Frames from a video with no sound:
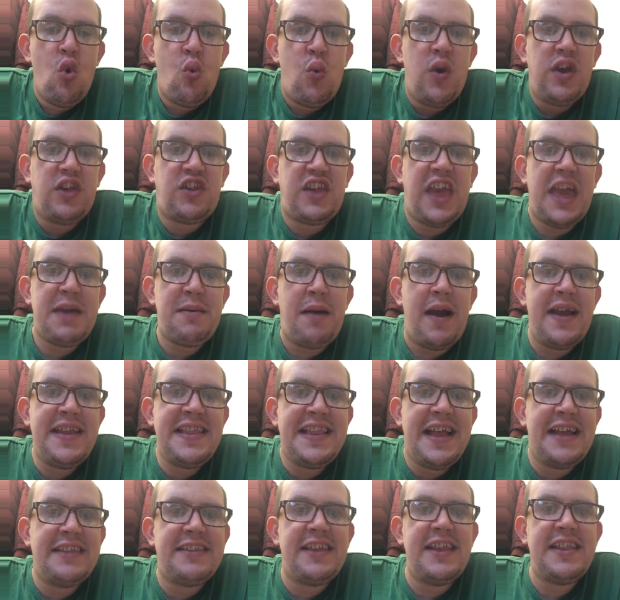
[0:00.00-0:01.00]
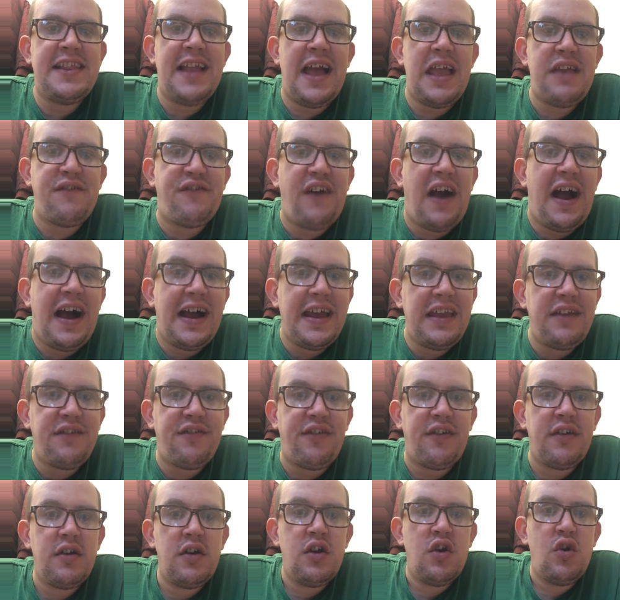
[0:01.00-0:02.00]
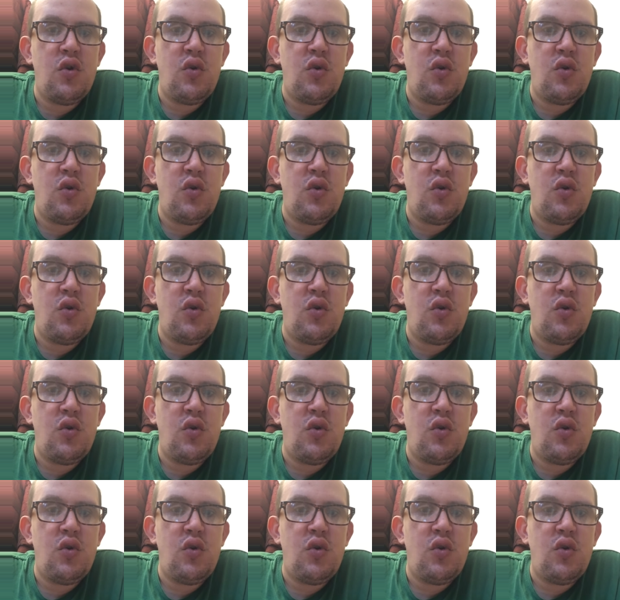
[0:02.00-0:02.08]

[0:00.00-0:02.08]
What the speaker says: which came out in 1995,